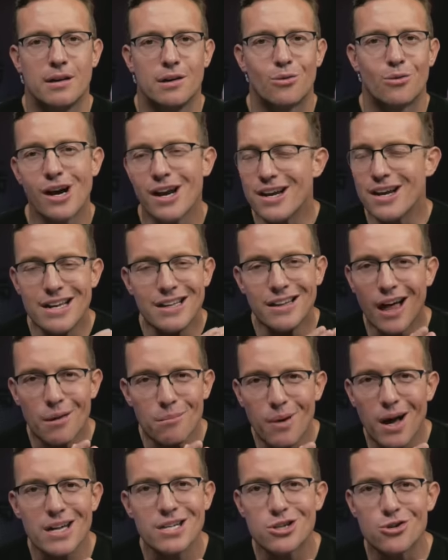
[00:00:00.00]
We're getting
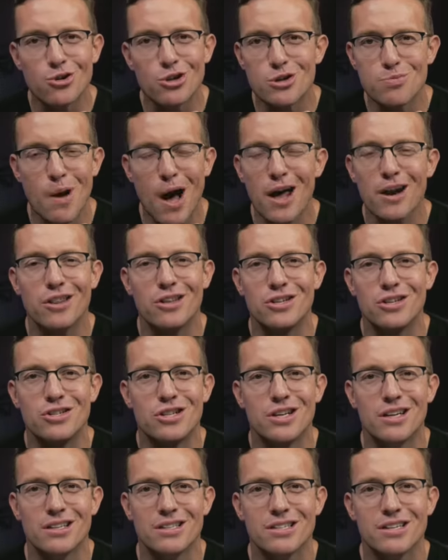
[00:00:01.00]
Elon Musk to respond to these
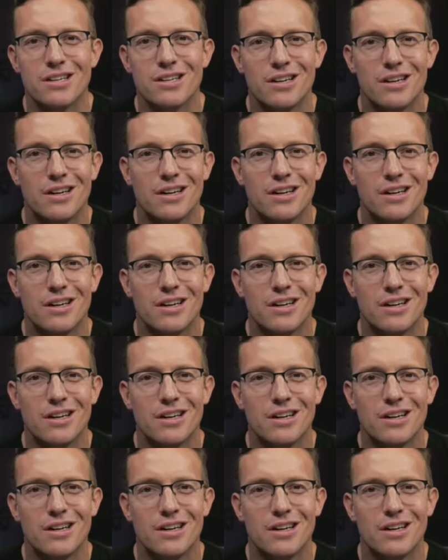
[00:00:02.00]
things.